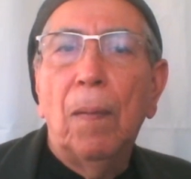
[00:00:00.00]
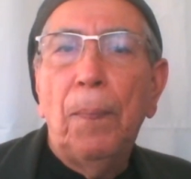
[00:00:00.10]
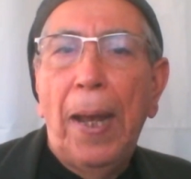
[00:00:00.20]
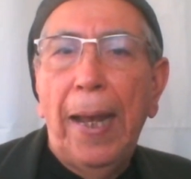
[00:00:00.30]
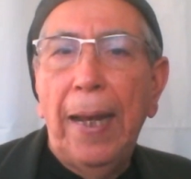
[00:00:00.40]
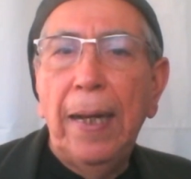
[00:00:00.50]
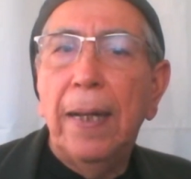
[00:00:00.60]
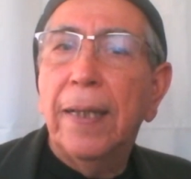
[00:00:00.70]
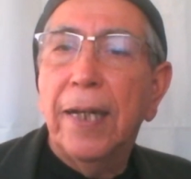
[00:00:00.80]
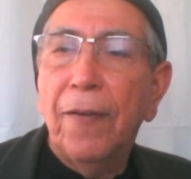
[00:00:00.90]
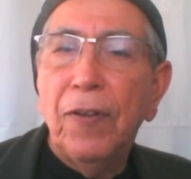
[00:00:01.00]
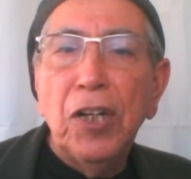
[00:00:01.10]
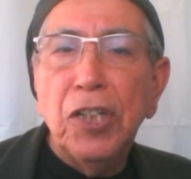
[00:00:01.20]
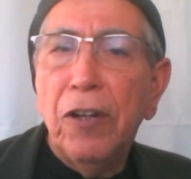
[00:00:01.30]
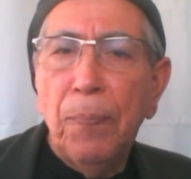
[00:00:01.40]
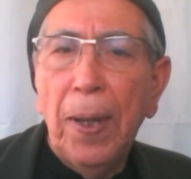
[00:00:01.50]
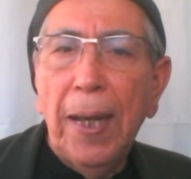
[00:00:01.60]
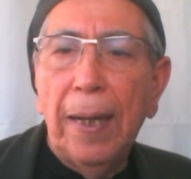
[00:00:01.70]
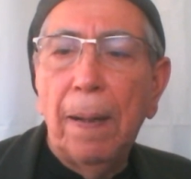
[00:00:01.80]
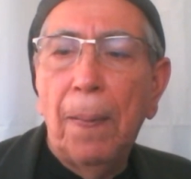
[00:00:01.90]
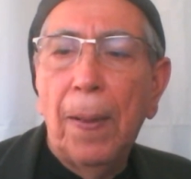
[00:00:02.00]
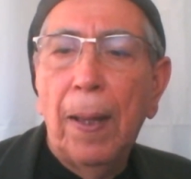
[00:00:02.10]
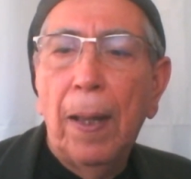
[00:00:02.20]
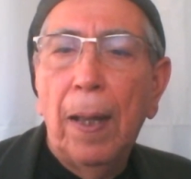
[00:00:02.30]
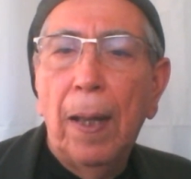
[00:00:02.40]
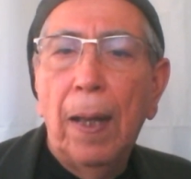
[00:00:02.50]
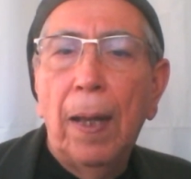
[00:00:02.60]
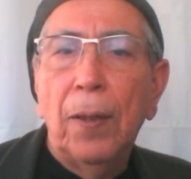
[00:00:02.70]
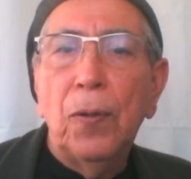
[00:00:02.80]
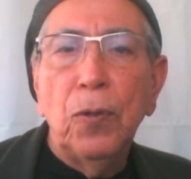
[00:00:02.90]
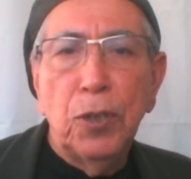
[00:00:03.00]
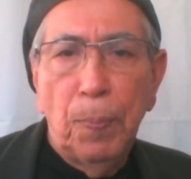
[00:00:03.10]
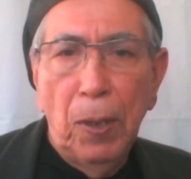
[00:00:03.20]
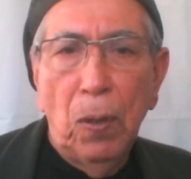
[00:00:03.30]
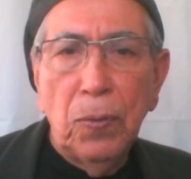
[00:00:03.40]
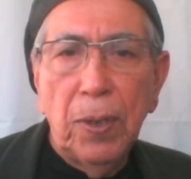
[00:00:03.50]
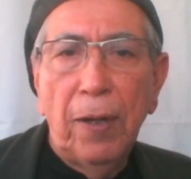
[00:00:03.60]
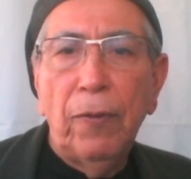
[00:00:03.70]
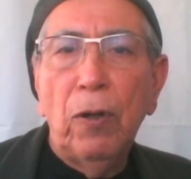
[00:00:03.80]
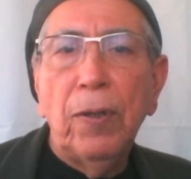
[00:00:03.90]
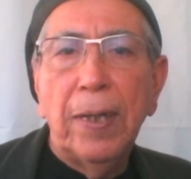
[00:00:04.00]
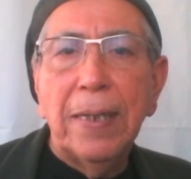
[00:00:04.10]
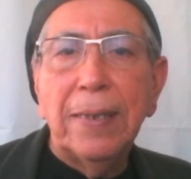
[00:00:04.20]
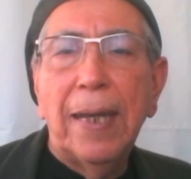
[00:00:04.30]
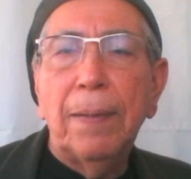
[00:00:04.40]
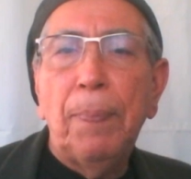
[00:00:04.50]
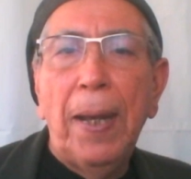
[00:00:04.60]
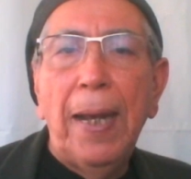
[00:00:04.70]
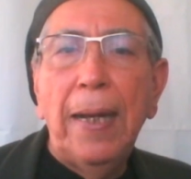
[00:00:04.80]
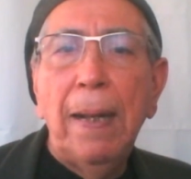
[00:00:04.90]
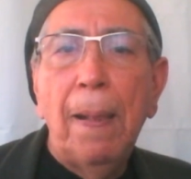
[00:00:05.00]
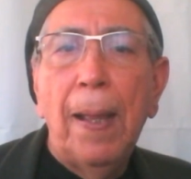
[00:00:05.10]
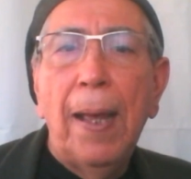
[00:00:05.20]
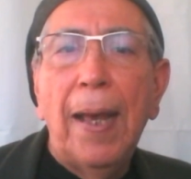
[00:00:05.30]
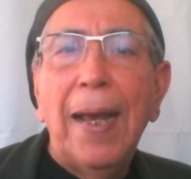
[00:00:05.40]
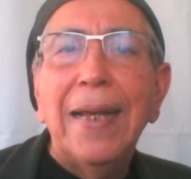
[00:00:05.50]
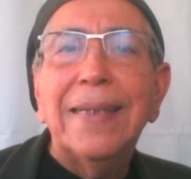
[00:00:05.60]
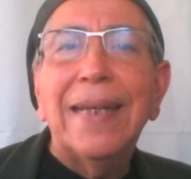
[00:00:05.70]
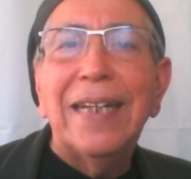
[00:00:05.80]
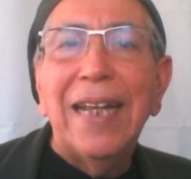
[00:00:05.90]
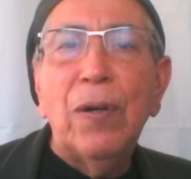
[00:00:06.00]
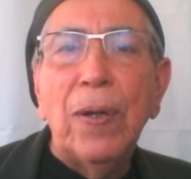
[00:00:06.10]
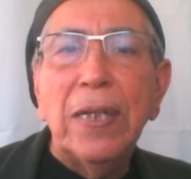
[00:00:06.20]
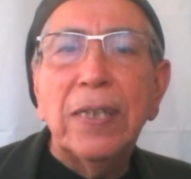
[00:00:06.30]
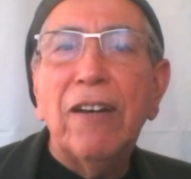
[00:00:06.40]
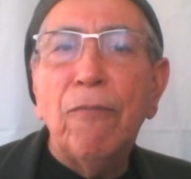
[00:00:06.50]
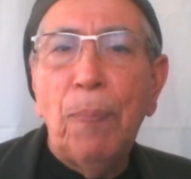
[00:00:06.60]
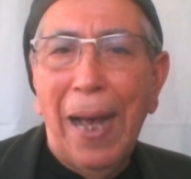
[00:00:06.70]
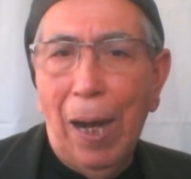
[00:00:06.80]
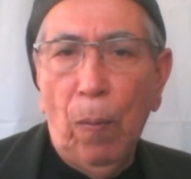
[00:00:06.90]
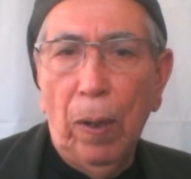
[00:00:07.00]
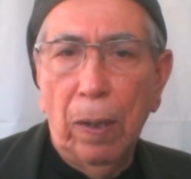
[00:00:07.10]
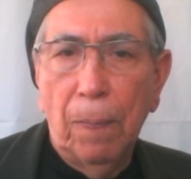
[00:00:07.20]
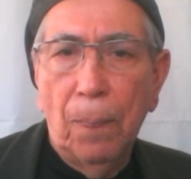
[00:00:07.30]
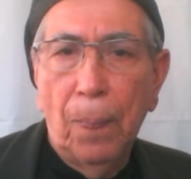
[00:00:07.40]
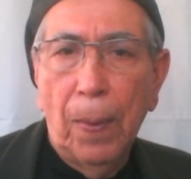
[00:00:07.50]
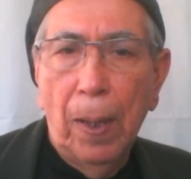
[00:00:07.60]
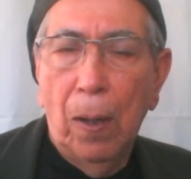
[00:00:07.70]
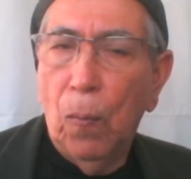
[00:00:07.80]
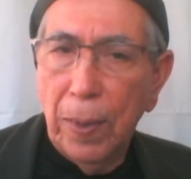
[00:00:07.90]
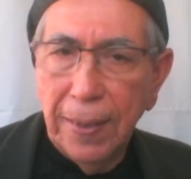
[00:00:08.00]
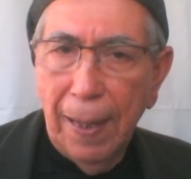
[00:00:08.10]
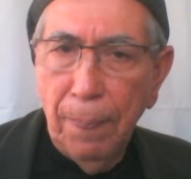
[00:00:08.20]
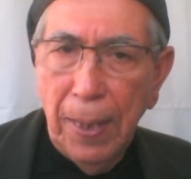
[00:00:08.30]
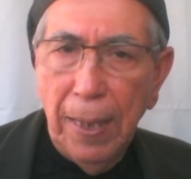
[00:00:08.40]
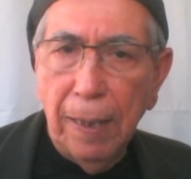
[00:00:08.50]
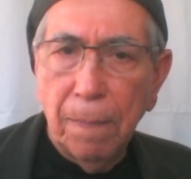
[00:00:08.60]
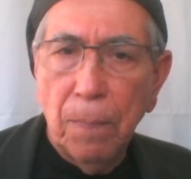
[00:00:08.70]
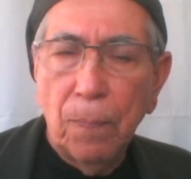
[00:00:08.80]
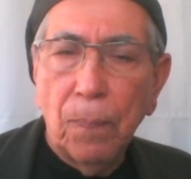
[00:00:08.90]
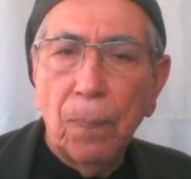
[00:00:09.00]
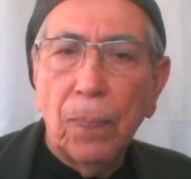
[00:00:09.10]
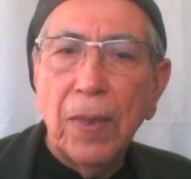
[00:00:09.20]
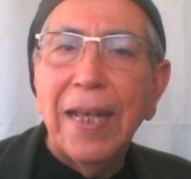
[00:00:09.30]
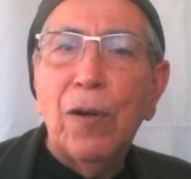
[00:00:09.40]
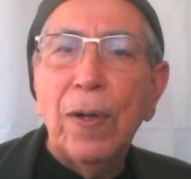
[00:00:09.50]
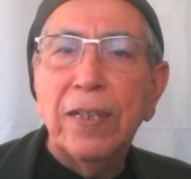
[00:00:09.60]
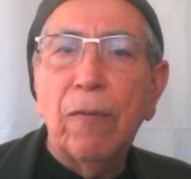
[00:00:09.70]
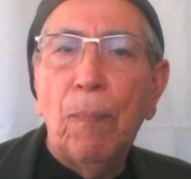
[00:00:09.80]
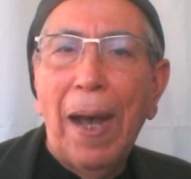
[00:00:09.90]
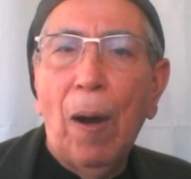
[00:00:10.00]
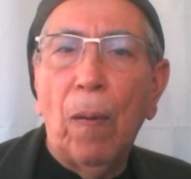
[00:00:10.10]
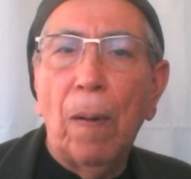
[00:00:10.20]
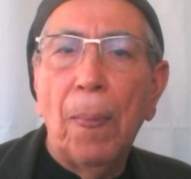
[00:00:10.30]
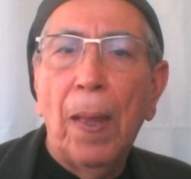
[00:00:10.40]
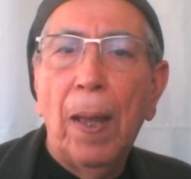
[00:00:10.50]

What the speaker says: Pain, the definition of pain. Through Spinoza, I've learned this, that pain is a decrease of power. What does that mean? Decrease of power.